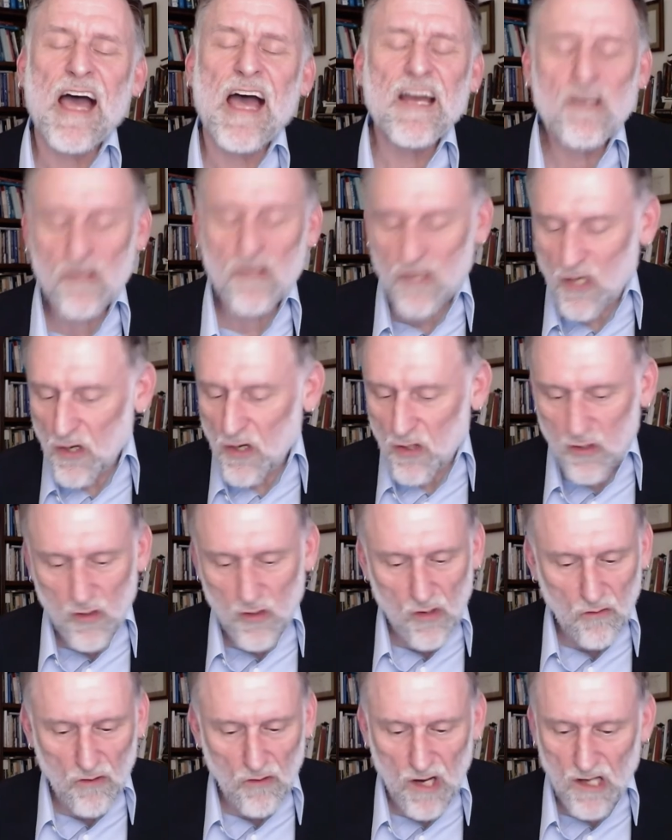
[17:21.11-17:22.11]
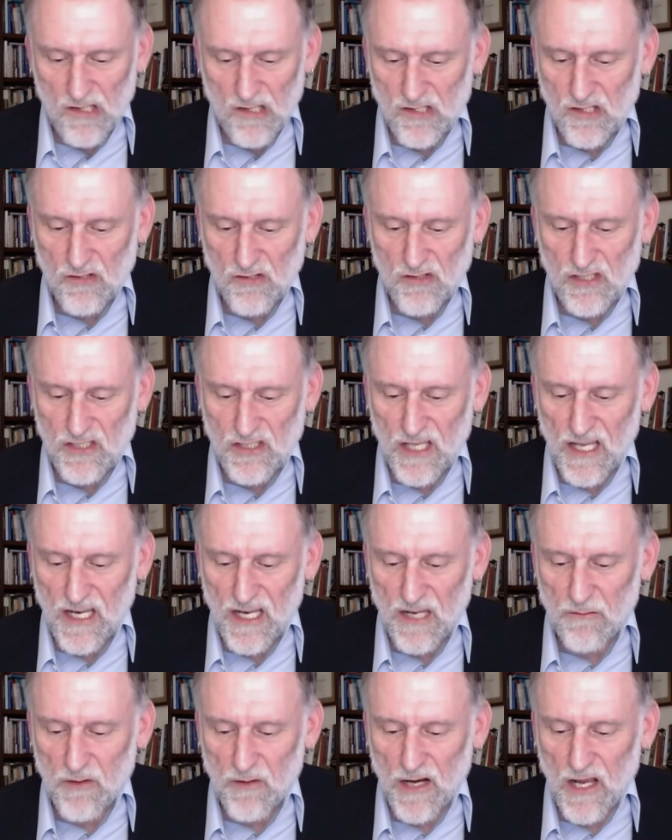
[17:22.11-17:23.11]
I don't know who it was who said
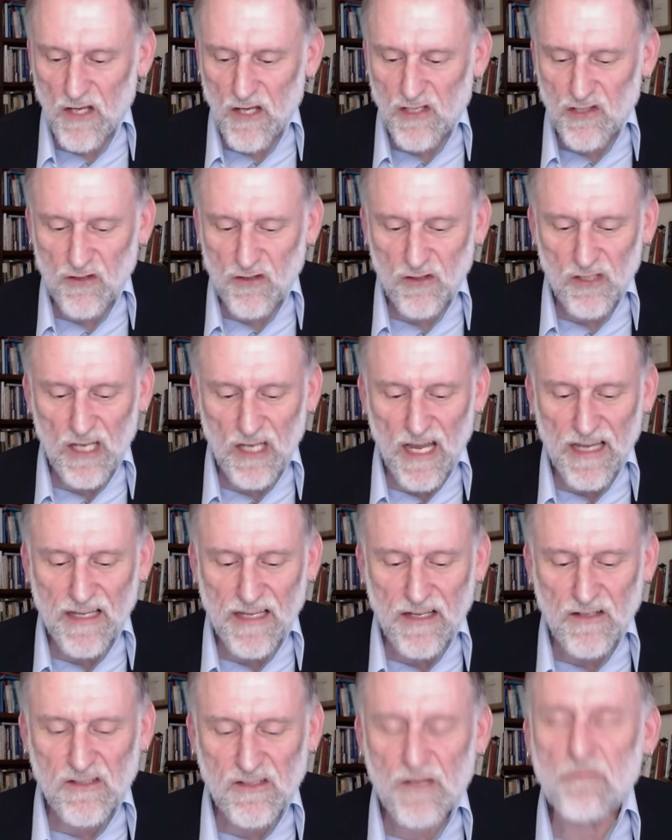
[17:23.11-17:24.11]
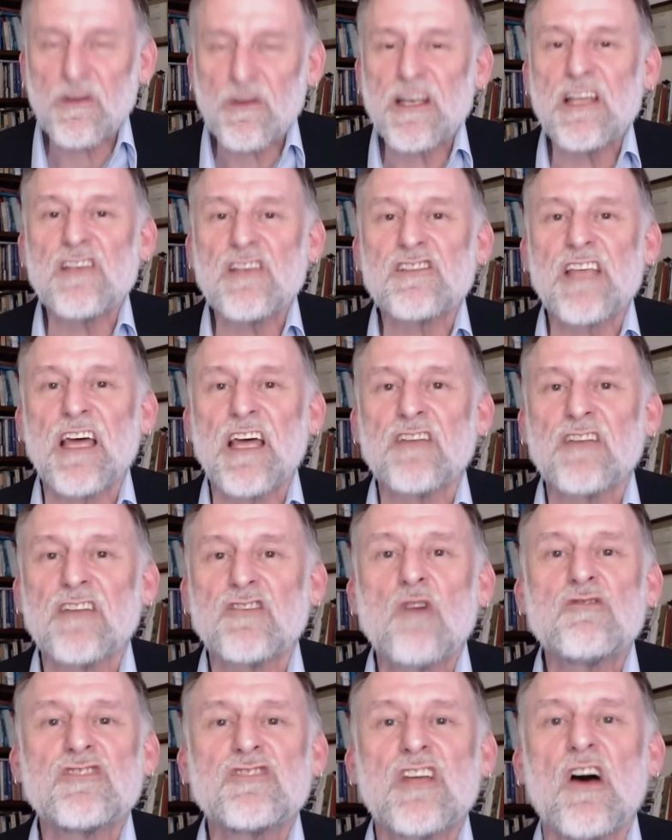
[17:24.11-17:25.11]
it, but I sure like it. Somebody said,
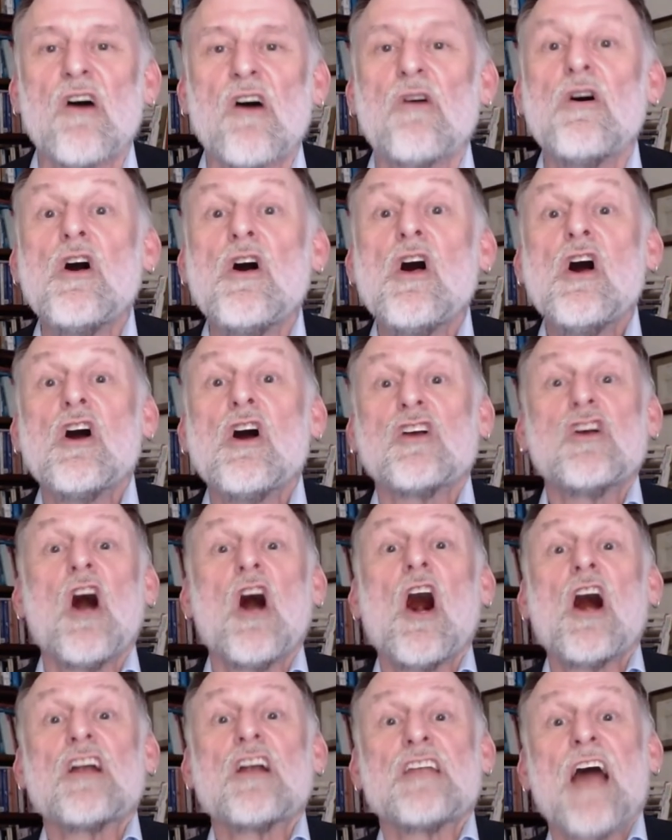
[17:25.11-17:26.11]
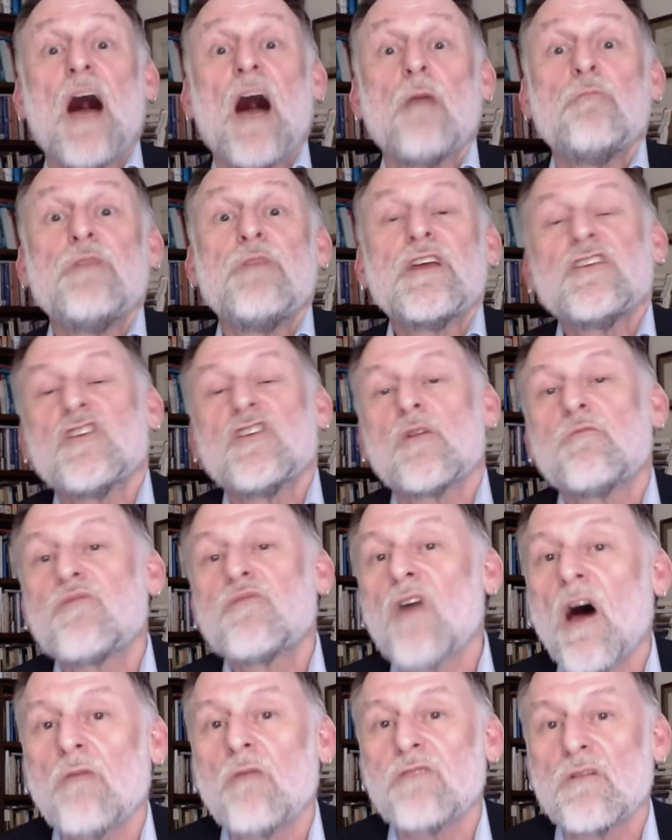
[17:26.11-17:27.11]
Don't tell God how big your
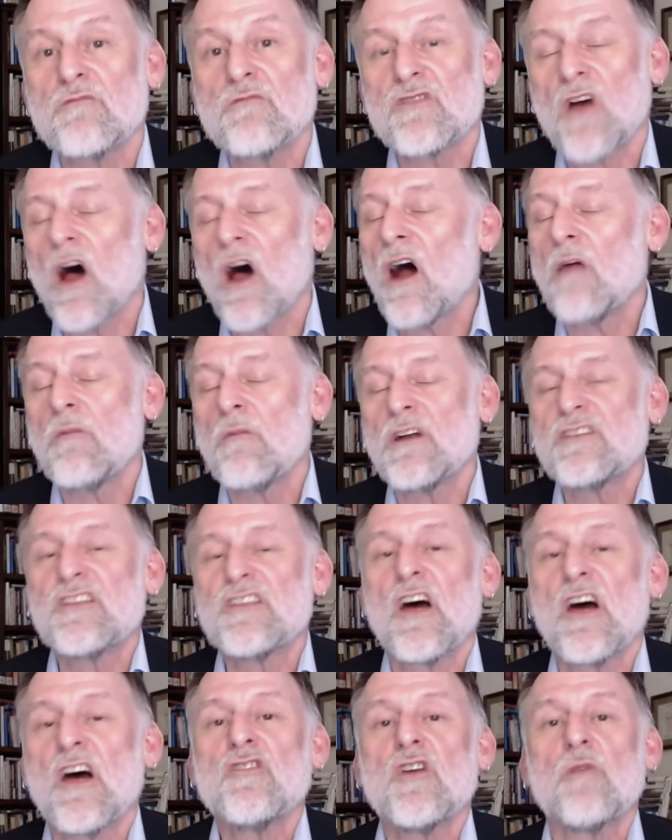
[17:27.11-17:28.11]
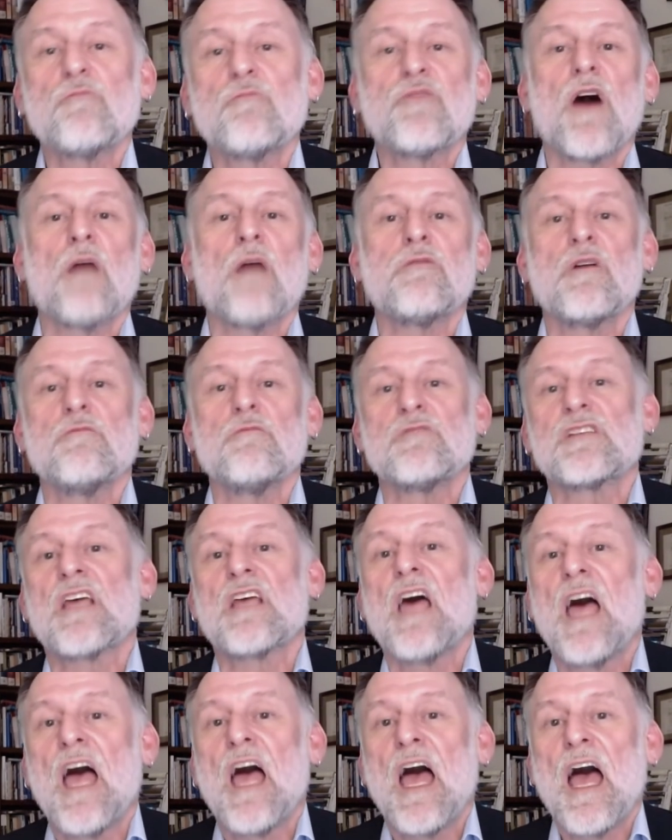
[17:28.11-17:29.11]
problems are, but tell your
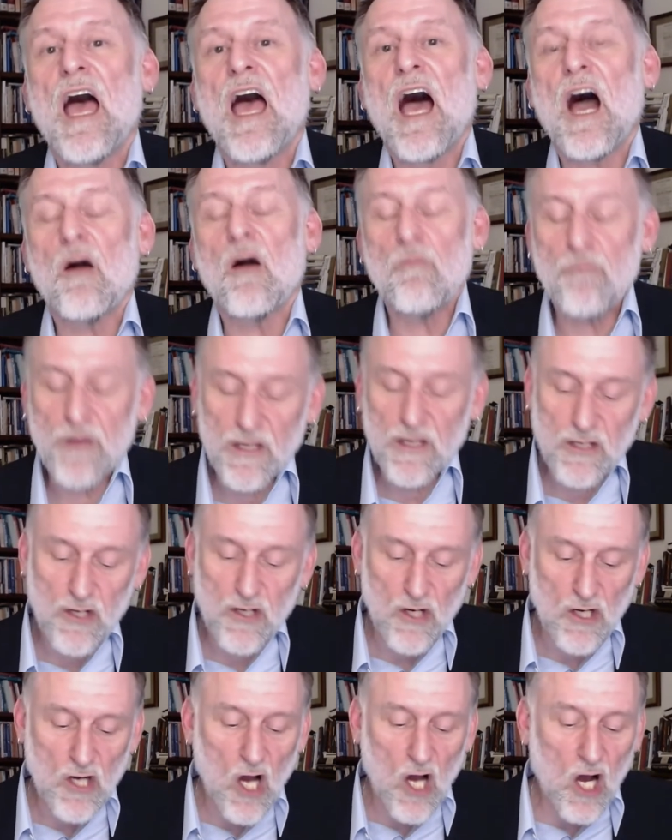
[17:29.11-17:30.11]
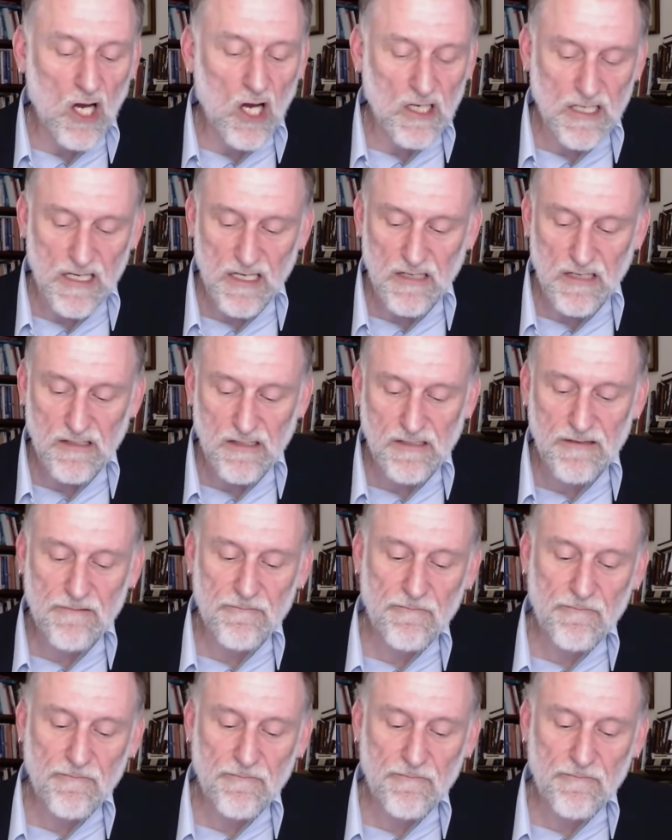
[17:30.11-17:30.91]
problems how big your God is.